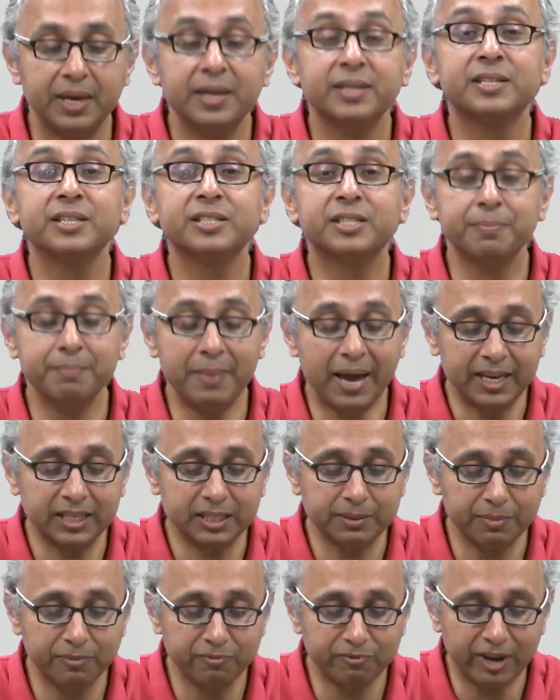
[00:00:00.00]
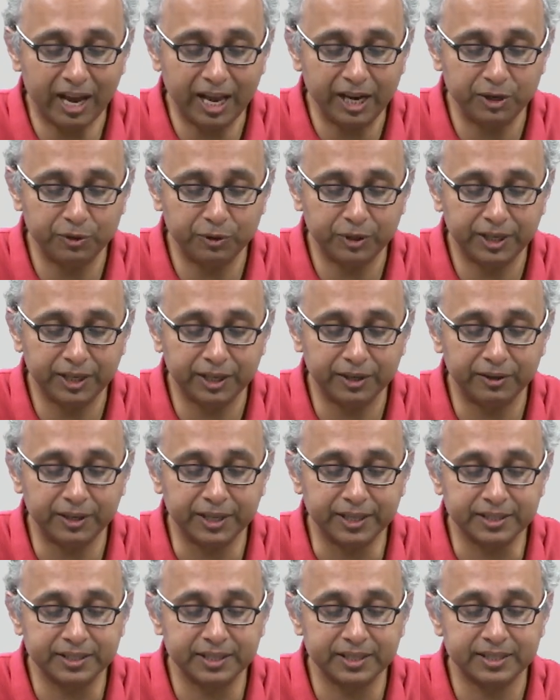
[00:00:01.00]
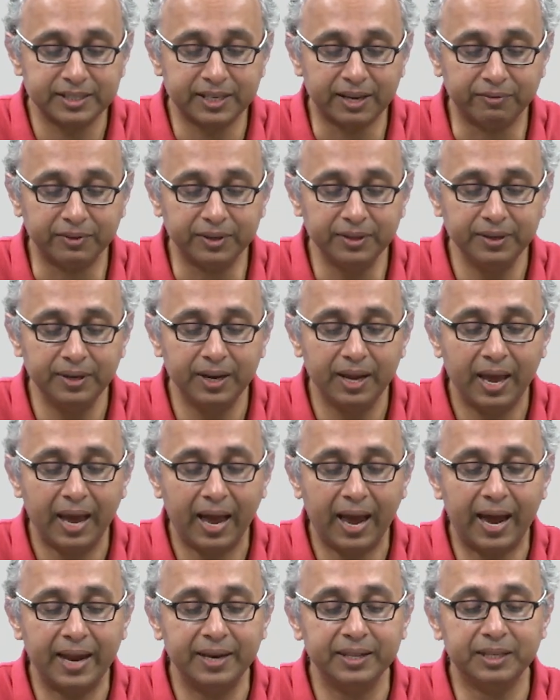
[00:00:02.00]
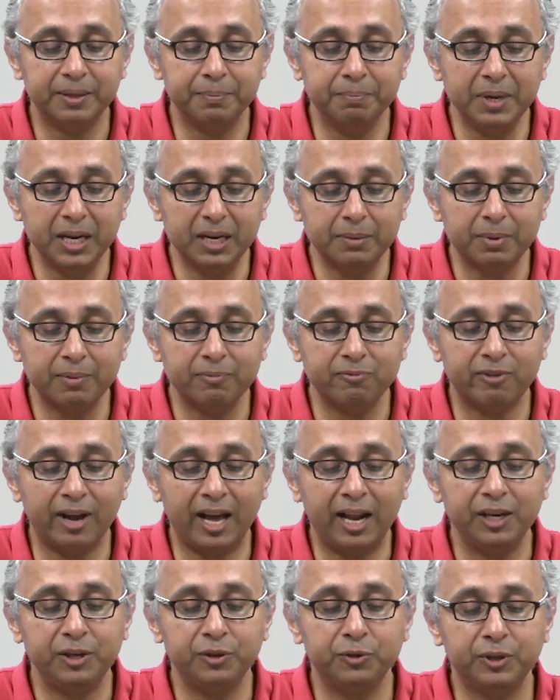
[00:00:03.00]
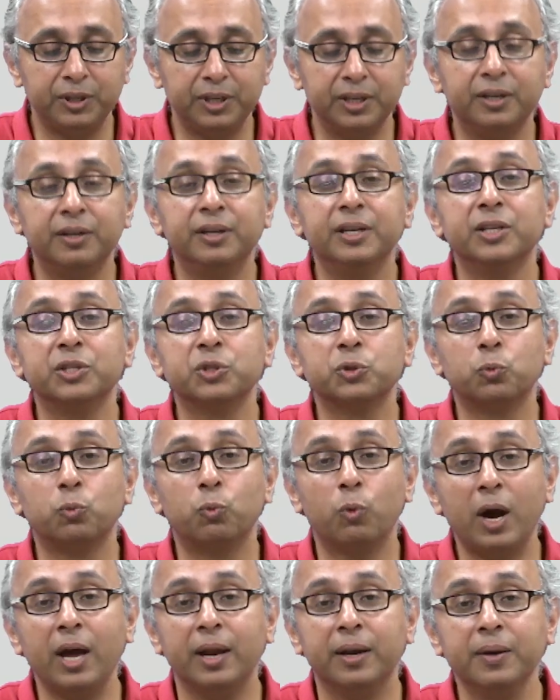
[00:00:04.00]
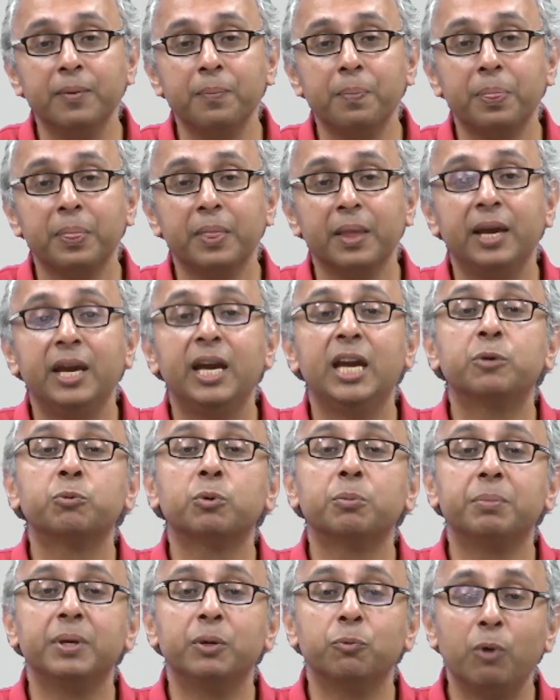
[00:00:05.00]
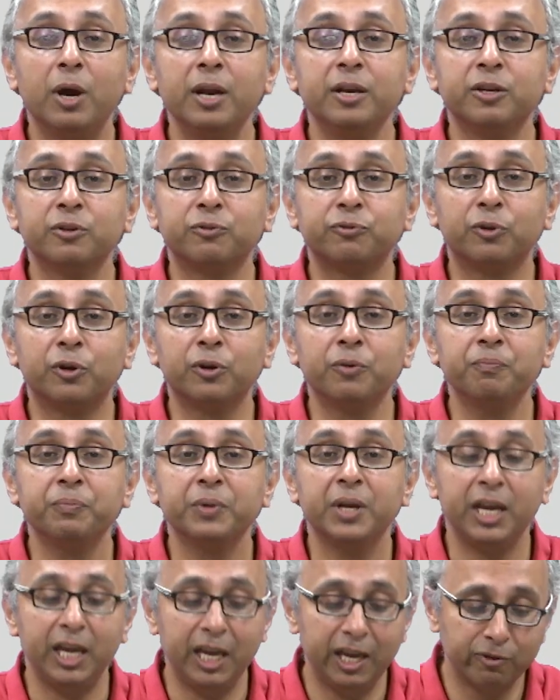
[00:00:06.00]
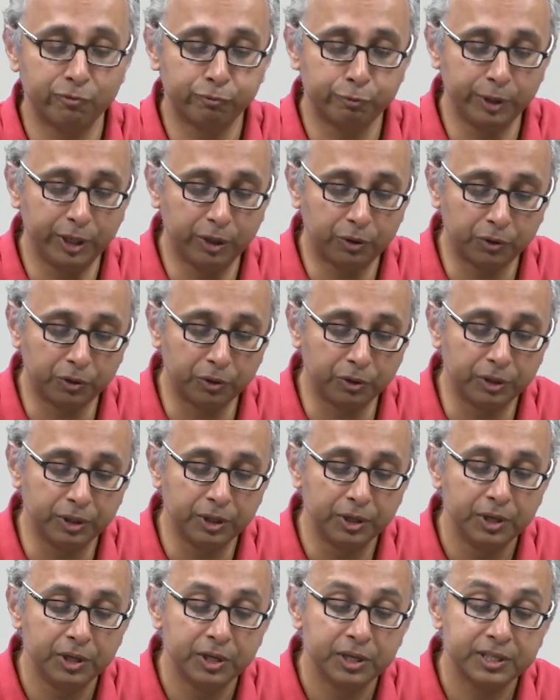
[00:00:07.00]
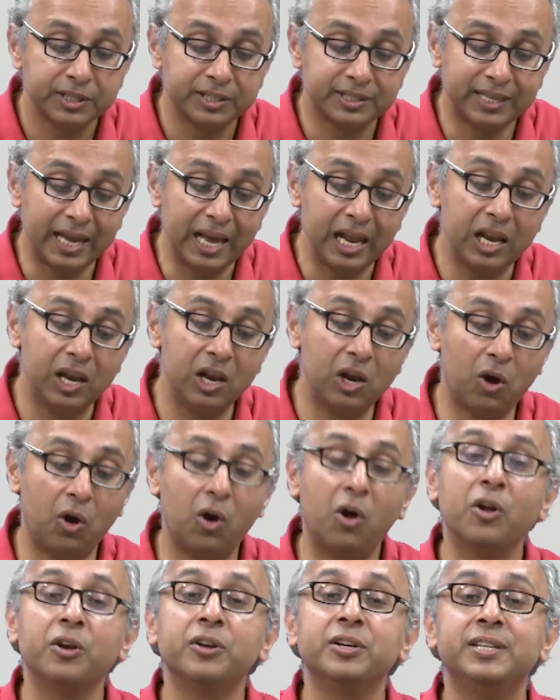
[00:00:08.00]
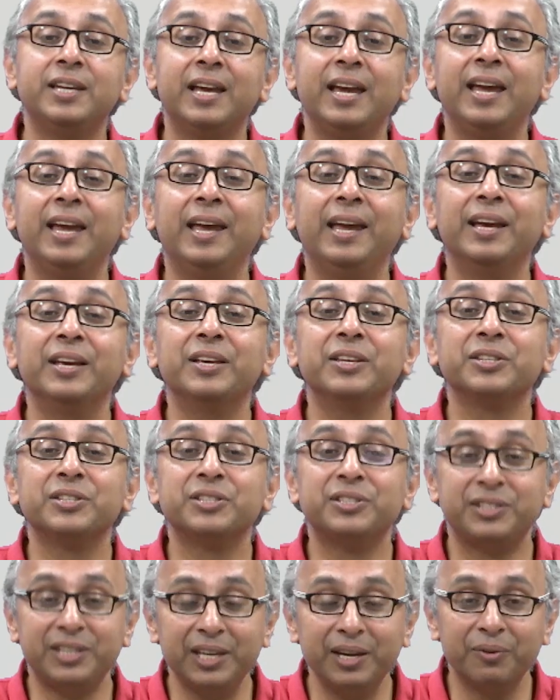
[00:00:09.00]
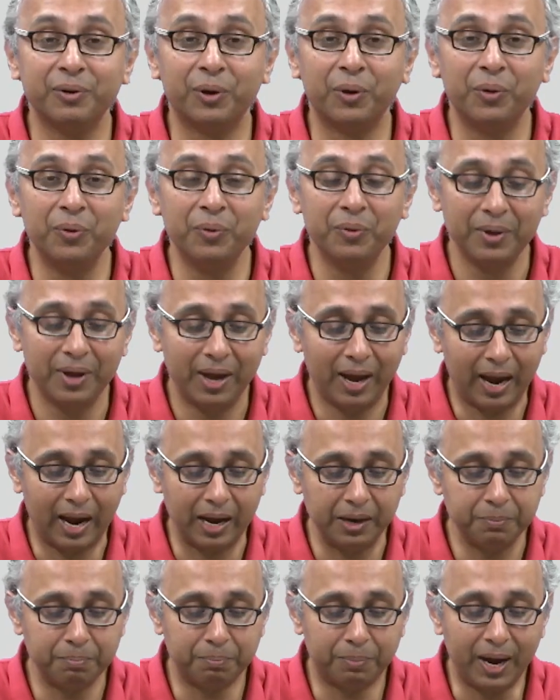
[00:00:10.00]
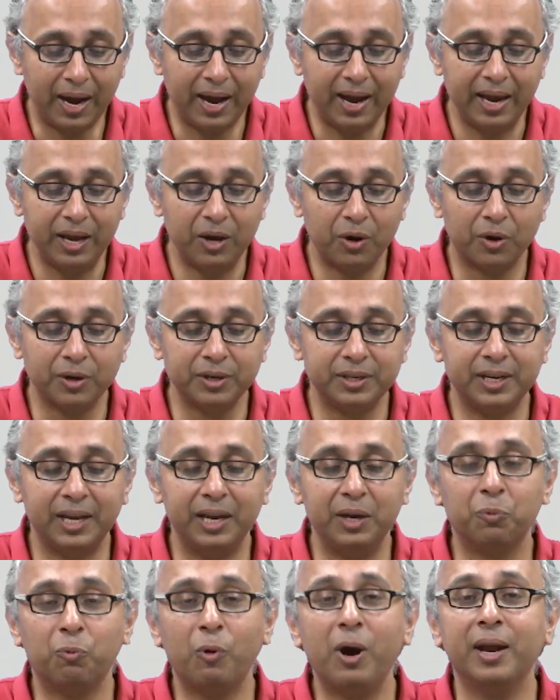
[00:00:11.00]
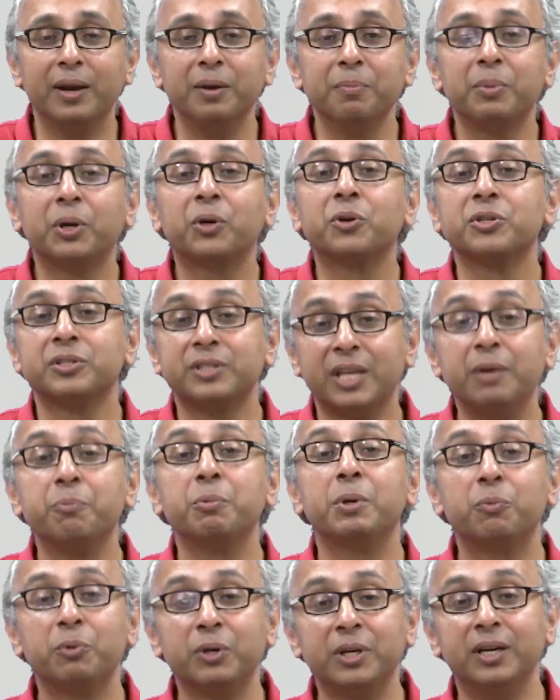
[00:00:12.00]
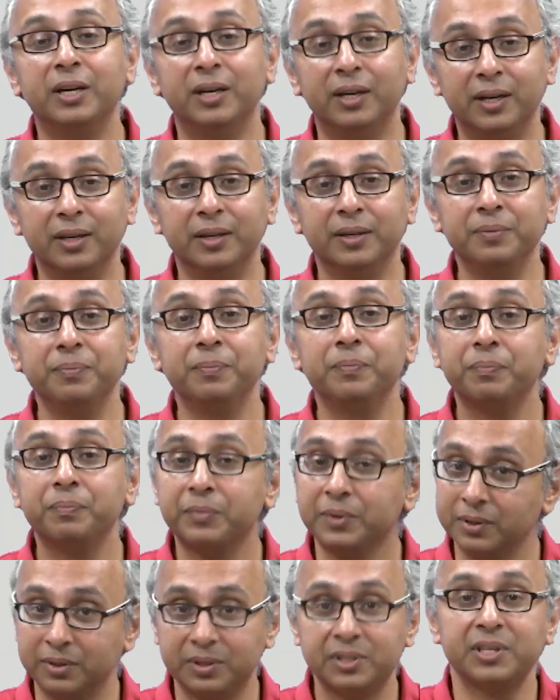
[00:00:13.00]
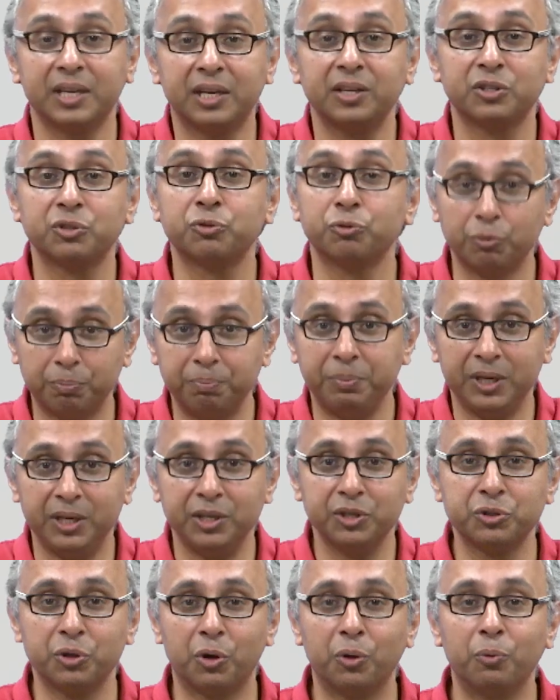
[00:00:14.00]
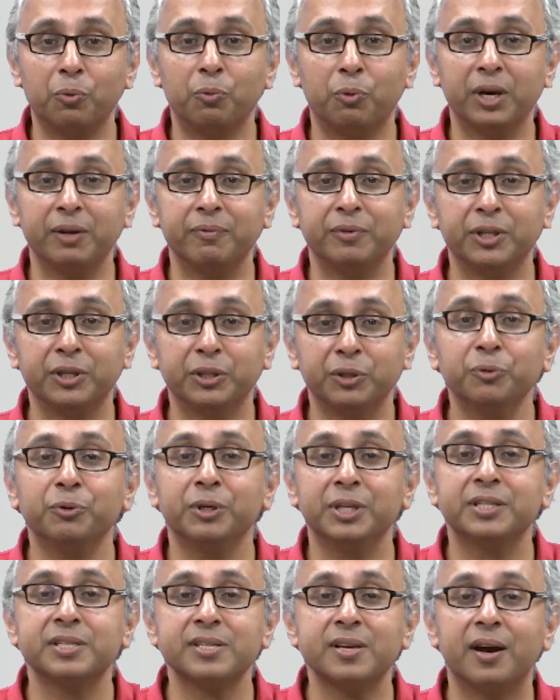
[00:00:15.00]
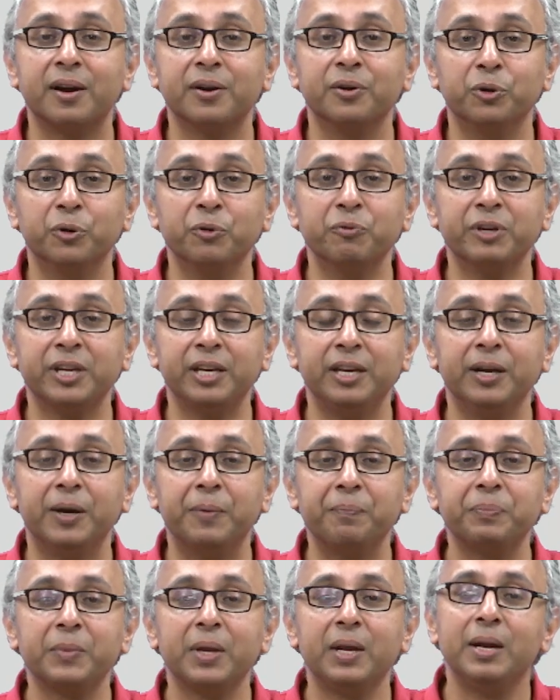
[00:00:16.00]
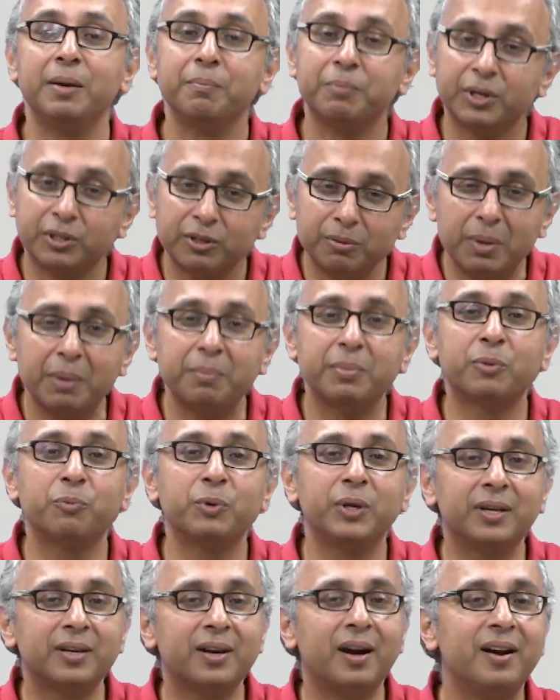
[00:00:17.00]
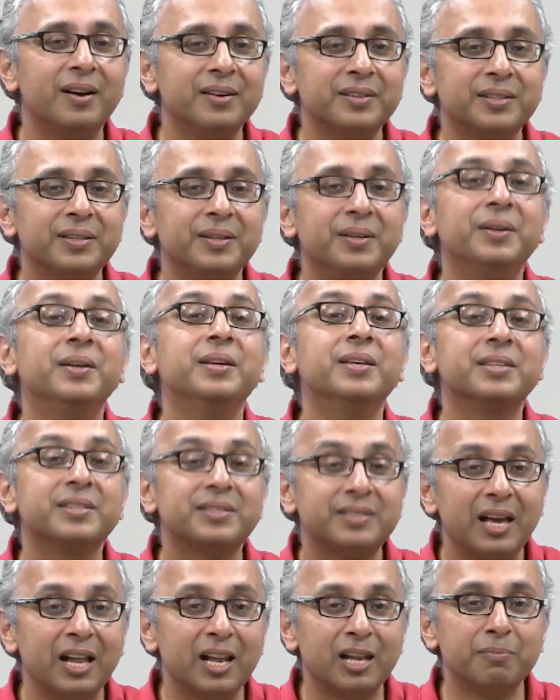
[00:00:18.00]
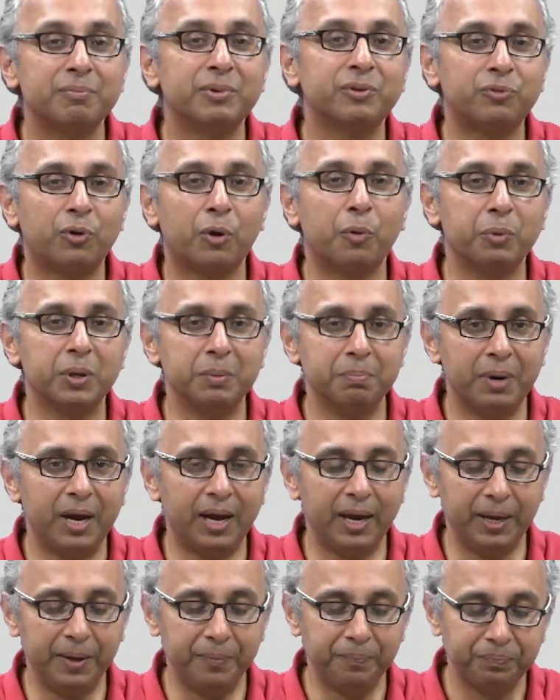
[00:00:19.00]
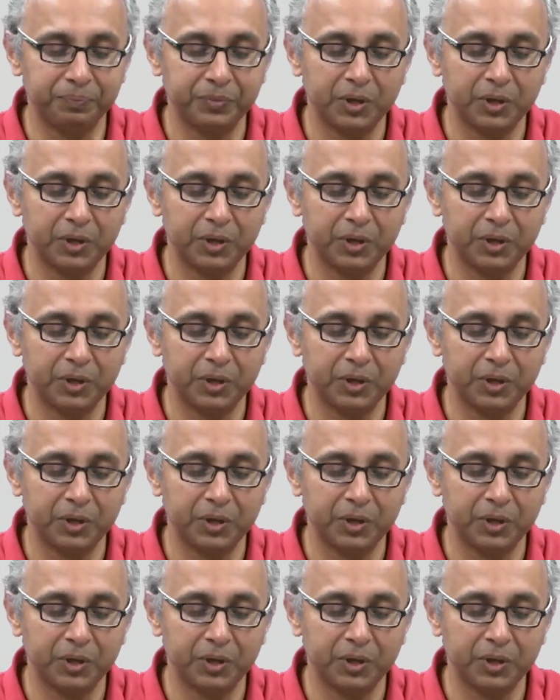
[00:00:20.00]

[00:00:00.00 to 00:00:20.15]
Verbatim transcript: Since the maximum value here is 7 and the minimum value here is 1, it would be wonderful if we could sell on day 0 and buy on day 1 because then we would earn 6 rupees or whatever the units are over here. But remember, we can't sell before we buy.